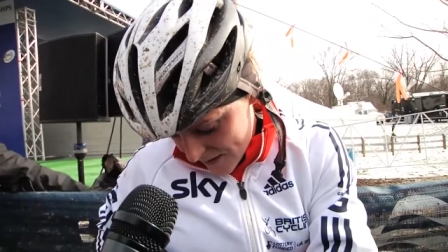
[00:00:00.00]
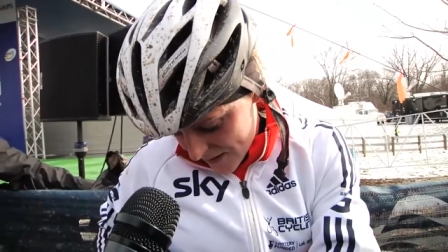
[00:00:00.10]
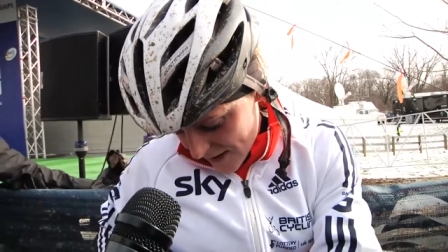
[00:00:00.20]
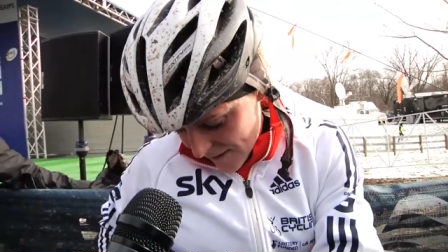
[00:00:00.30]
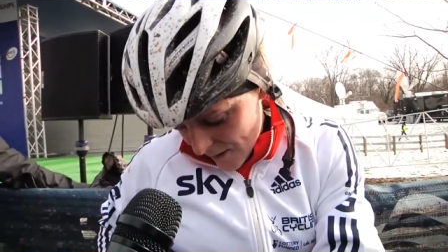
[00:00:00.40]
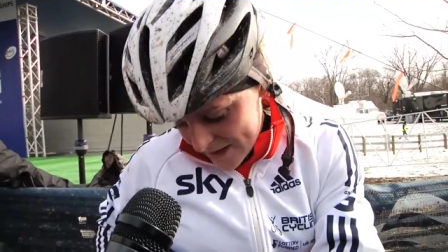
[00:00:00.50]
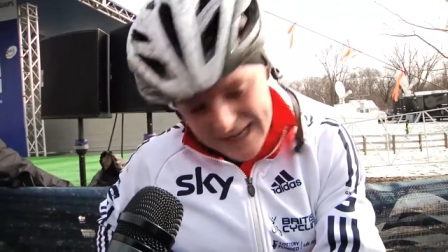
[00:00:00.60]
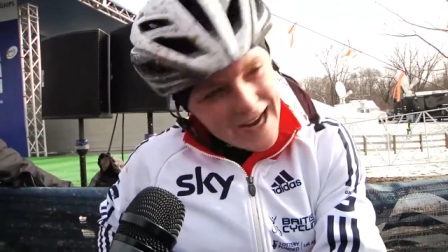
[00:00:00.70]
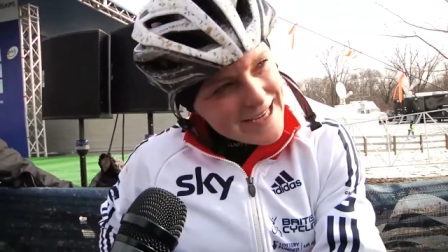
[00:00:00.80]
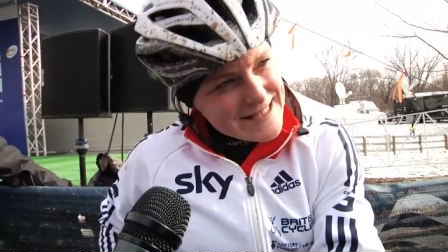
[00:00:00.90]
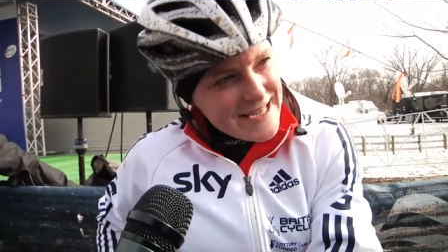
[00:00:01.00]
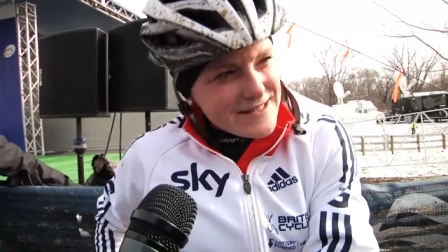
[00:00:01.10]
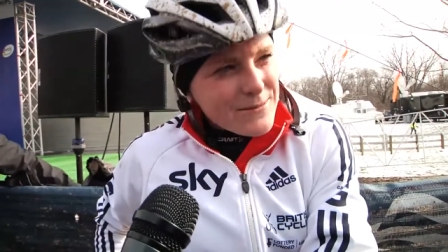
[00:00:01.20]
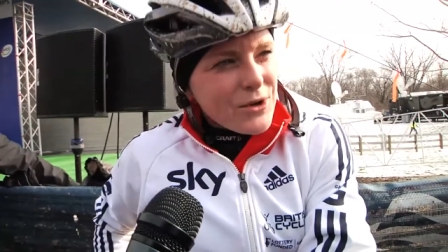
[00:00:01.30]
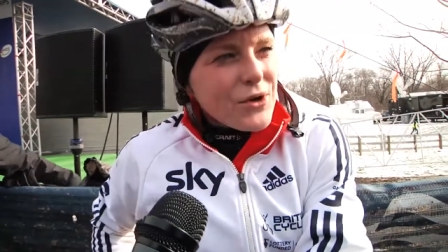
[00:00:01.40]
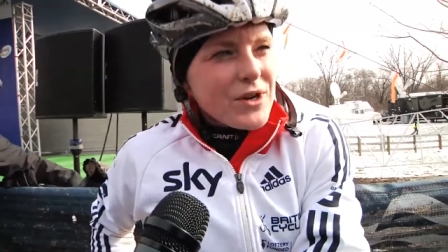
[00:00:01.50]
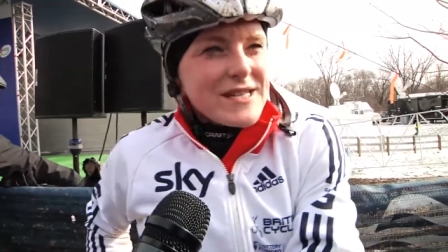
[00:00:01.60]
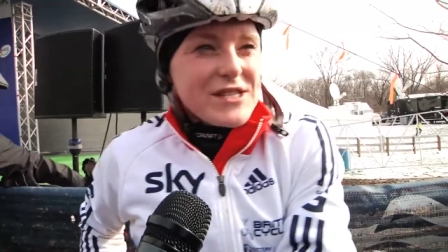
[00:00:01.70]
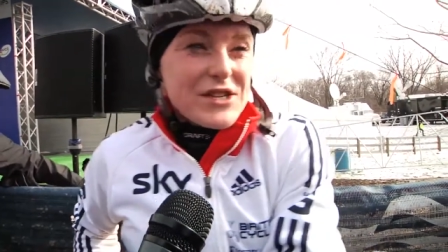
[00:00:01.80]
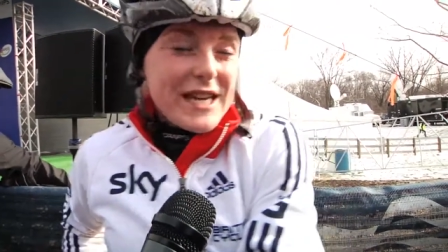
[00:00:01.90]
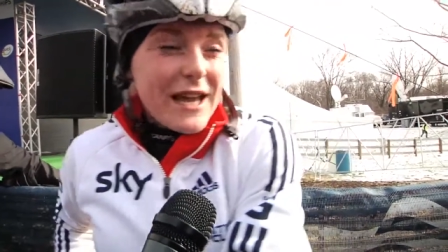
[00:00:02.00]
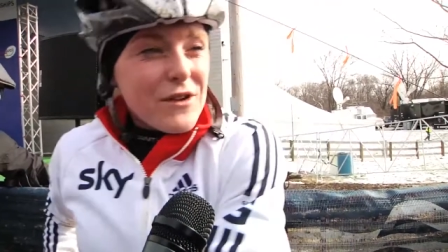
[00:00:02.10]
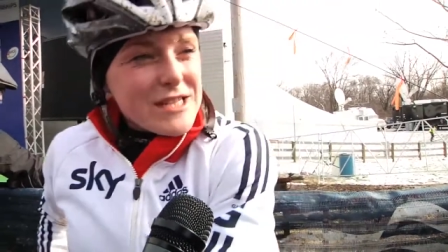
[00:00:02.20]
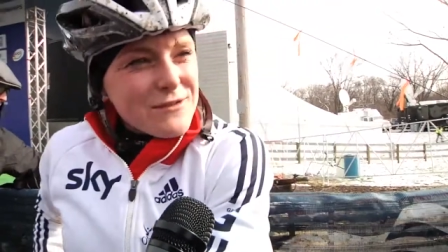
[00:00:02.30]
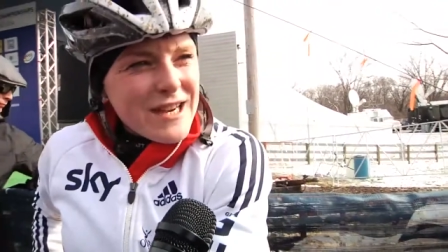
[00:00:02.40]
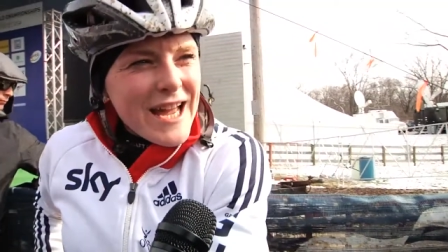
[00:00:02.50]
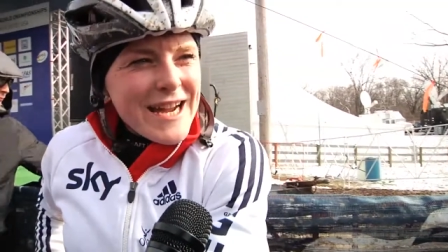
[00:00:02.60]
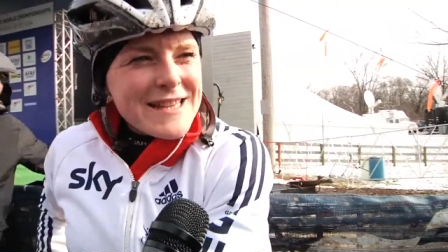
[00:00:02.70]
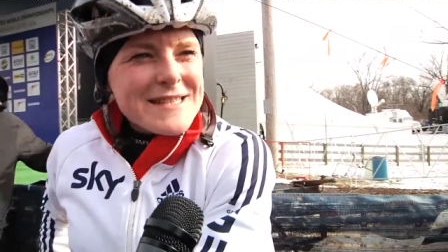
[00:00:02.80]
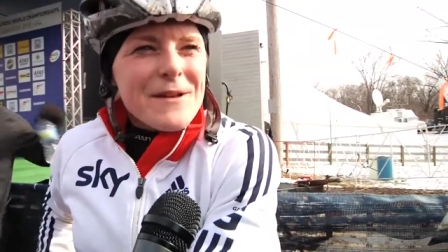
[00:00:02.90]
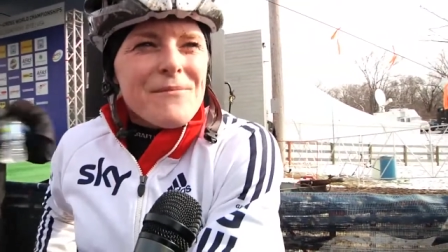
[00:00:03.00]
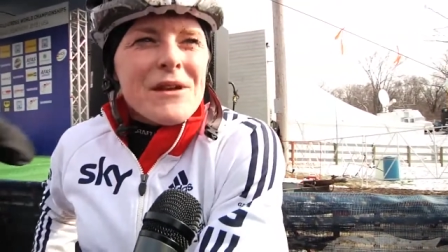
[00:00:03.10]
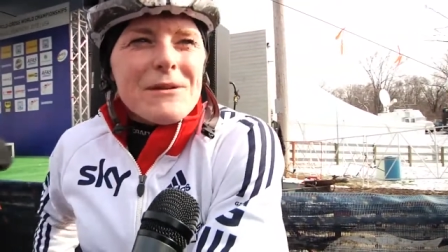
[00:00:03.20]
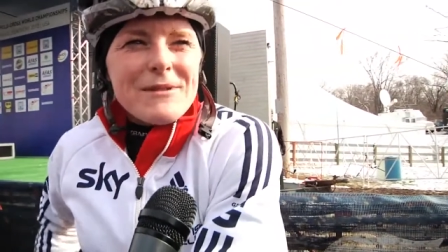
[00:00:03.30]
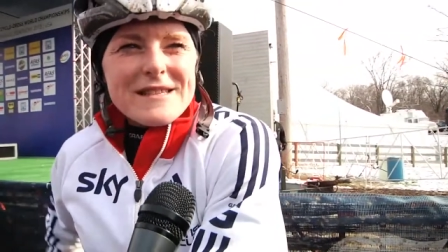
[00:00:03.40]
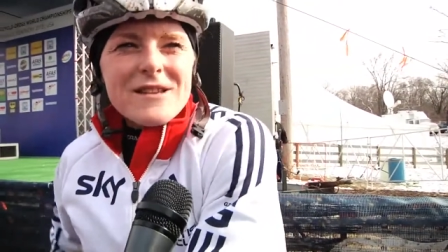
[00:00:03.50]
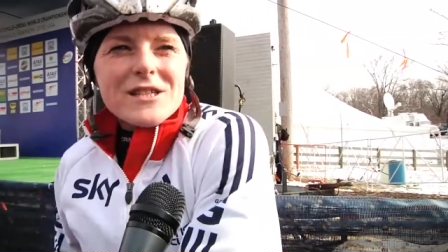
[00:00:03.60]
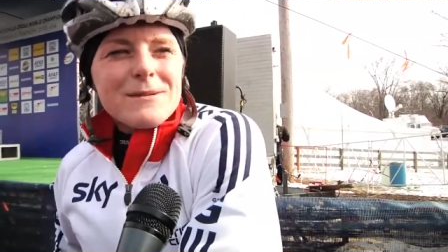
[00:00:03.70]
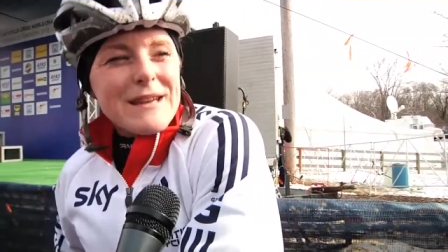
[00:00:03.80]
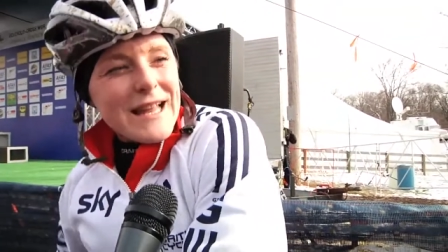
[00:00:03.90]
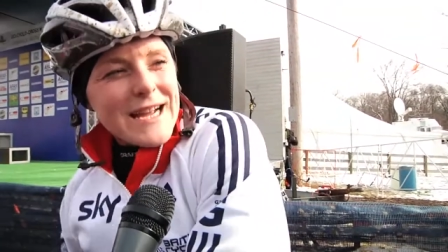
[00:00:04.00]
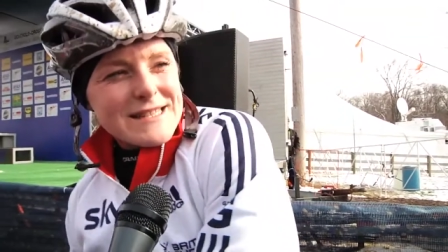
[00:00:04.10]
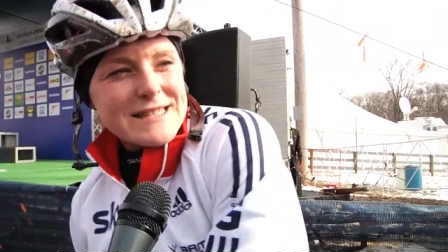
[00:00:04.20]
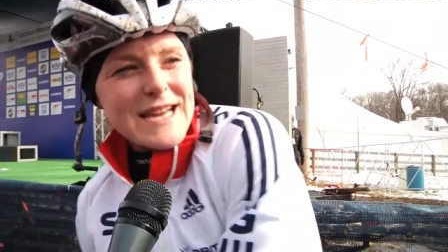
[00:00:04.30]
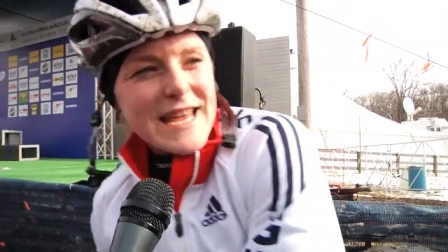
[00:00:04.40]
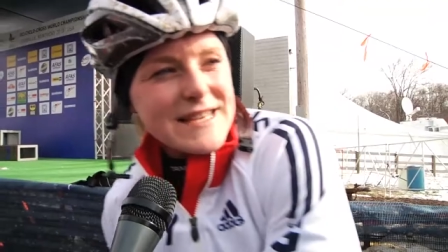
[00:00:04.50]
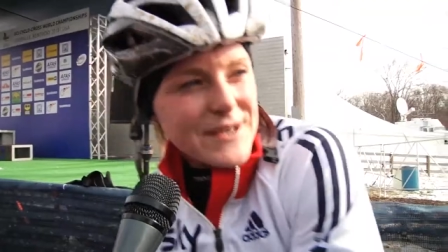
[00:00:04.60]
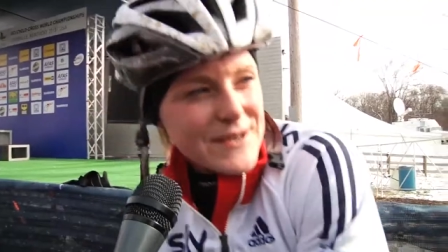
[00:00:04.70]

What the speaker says: If it wasn't icy at some corners, you could take a few different lines, but there's not too many lines to take, so